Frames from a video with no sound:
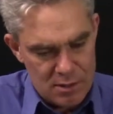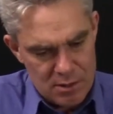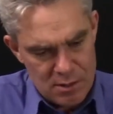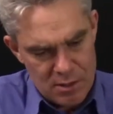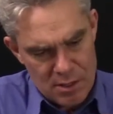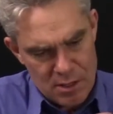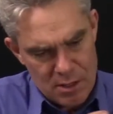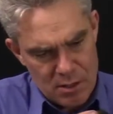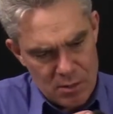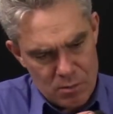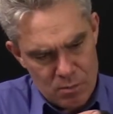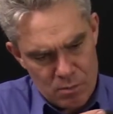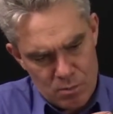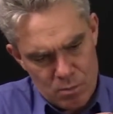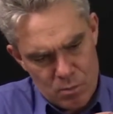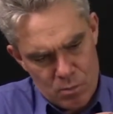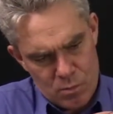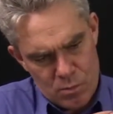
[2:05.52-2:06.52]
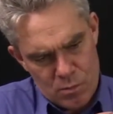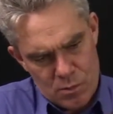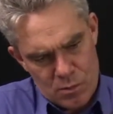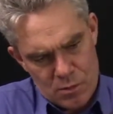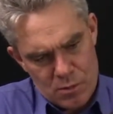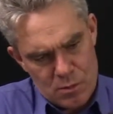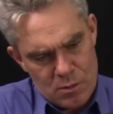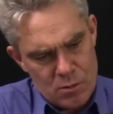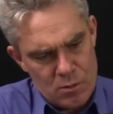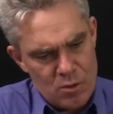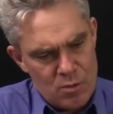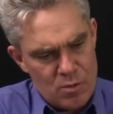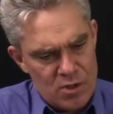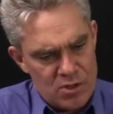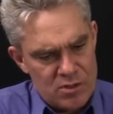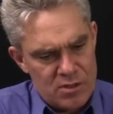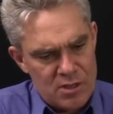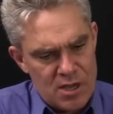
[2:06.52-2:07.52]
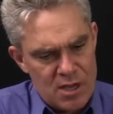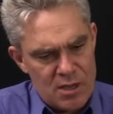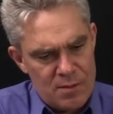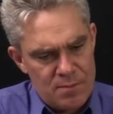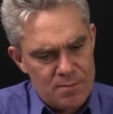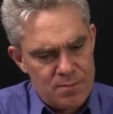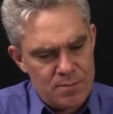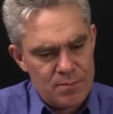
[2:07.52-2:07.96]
Now, almost there.